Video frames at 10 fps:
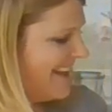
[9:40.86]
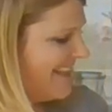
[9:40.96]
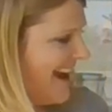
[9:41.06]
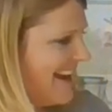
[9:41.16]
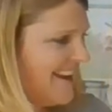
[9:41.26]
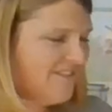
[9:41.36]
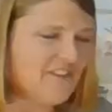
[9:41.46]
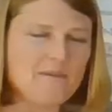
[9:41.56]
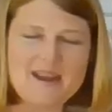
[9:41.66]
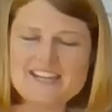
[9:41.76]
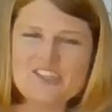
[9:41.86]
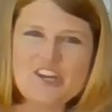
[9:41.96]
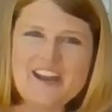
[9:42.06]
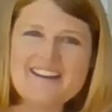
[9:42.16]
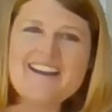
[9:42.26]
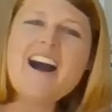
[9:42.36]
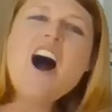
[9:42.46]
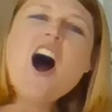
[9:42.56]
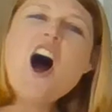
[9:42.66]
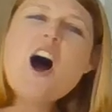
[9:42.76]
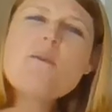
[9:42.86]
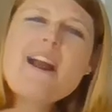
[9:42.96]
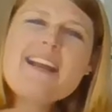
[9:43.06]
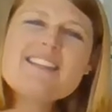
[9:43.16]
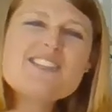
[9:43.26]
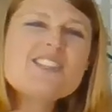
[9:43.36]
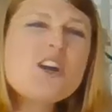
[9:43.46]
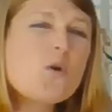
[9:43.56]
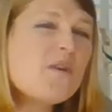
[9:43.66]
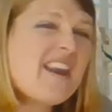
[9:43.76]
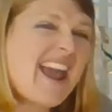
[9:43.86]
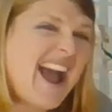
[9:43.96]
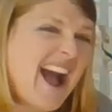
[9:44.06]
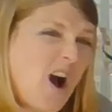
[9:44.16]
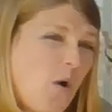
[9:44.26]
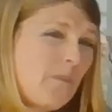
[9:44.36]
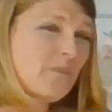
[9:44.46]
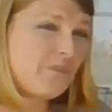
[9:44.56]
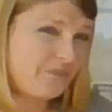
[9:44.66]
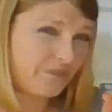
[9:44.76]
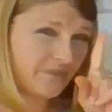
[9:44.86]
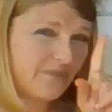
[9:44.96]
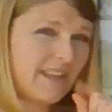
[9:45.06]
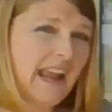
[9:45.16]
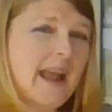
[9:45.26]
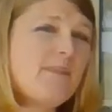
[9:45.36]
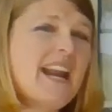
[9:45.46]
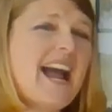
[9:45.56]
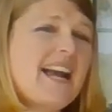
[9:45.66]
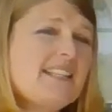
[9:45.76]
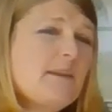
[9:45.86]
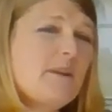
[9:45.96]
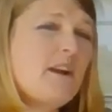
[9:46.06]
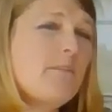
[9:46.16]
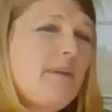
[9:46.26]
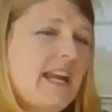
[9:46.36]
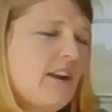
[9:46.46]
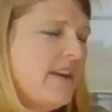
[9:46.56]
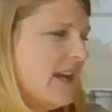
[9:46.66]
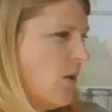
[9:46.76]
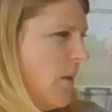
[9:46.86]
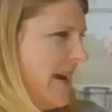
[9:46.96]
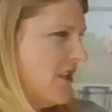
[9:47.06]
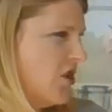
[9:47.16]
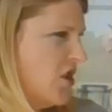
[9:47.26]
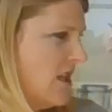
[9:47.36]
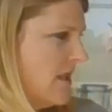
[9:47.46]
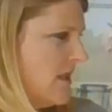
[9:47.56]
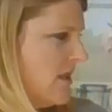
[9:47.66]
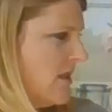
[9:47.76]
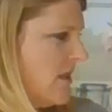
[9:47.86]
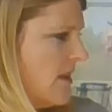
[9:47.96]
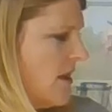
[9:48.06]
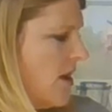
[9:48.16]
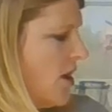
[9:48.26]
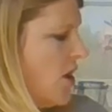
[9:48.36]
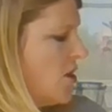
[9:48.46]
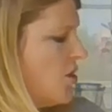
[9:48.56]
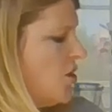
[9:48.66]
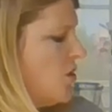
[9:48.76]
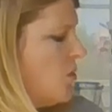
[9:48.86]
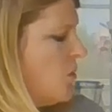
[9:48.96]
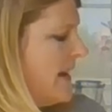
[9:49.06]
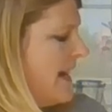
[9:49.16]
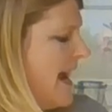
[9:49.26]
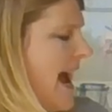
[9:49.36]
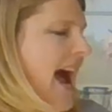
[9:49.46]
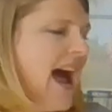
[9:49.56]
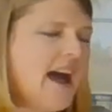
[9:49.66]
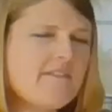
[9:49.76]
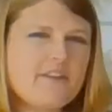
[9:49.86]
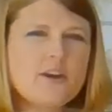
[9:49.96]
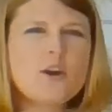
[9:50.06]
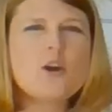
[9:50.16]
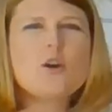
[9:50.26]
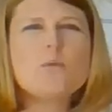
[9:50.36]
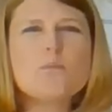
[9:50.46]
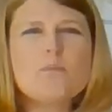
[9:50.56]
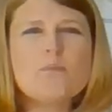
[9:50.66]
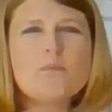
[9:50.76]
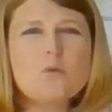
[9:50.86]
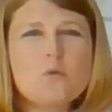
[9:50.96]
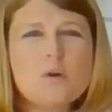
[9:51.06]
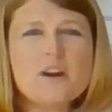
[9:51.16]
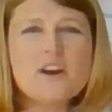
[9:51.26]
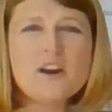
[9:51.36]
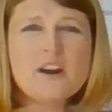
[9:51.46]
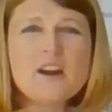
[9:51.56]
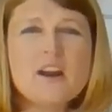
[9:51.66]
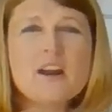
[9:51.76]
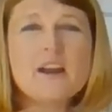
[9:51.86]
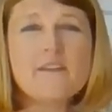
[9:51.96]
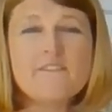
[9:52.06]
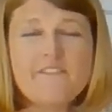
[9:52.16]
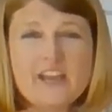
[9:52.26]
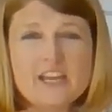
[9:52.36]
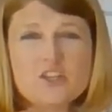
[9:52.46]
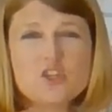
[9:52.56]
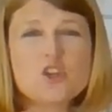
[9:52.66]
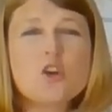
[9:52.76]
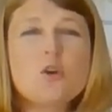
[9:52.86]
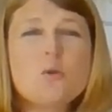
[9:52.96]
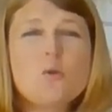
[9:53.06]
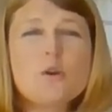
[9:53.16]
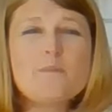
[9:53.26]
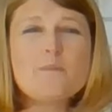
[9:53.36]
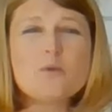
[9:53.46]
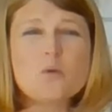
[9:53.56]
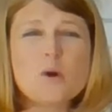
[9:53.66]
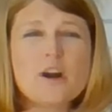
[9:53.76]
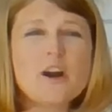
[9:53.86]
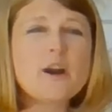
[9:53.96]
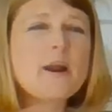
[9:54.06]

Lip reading: at that information. All right, so now I'm going to ask some comparing questions. Do we have more fish or more